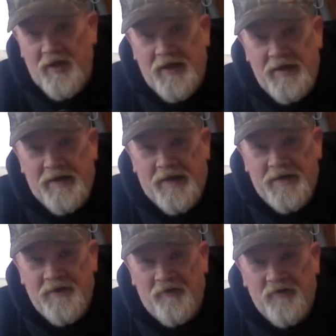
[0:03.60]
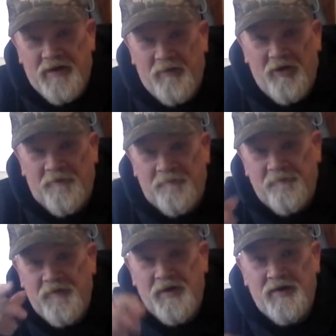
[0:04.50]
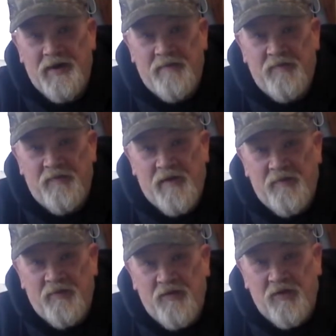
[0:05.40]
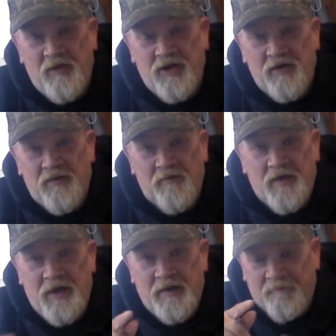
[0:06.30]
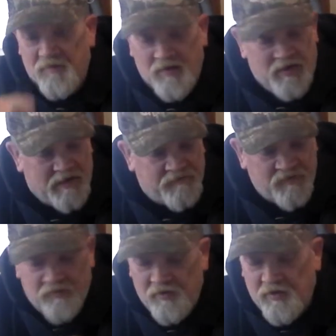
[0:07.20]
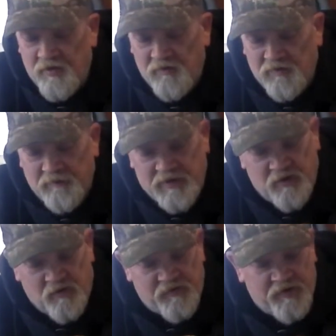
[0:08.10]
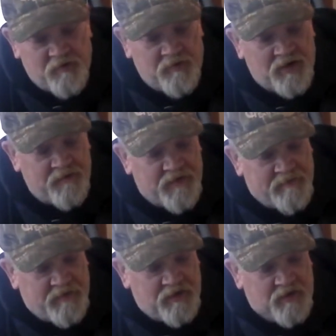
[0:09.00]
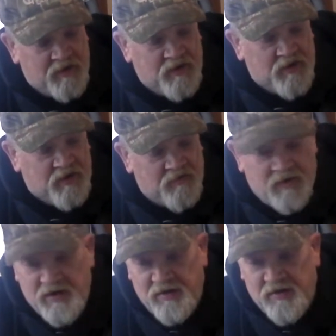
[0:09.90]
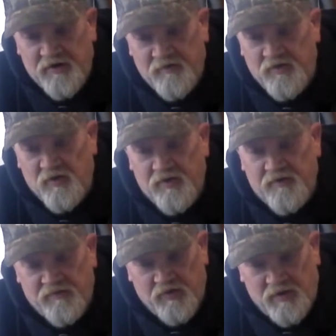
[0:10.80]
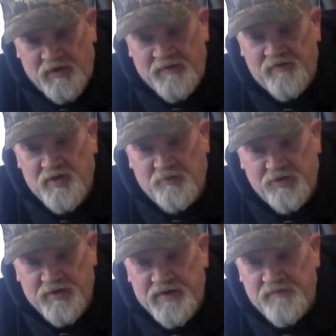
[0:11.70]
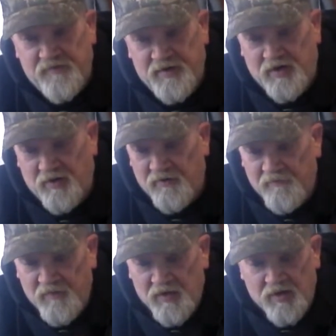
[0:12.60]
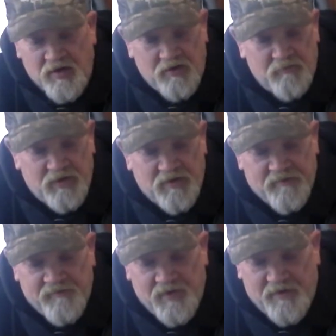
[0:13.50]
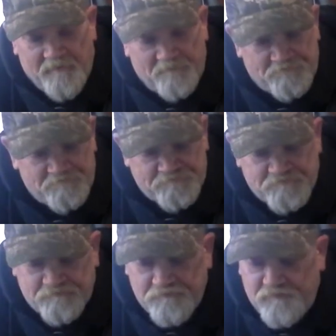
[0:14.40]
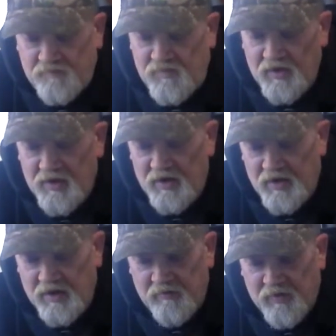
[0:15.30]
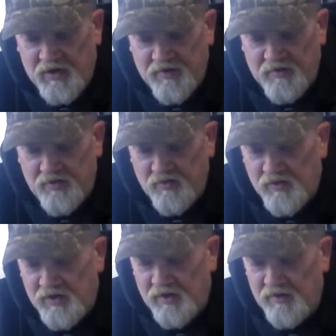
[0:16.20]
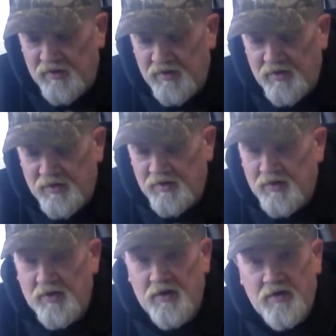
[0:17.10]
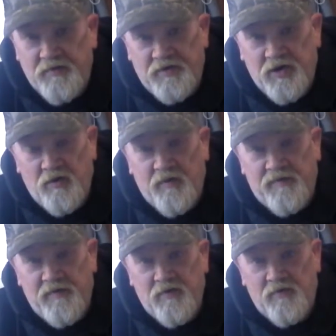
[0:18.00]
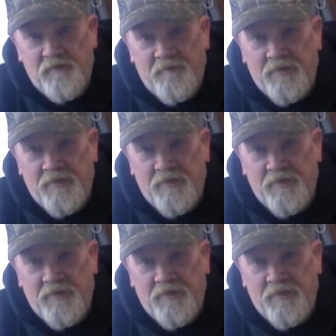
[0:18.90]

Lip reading: Hey, how you going, neighbor? Dave the Family Farmer here. Hey, I just looking over my notes here because I've been writing down notes for the last couple days now because I wanted to share with you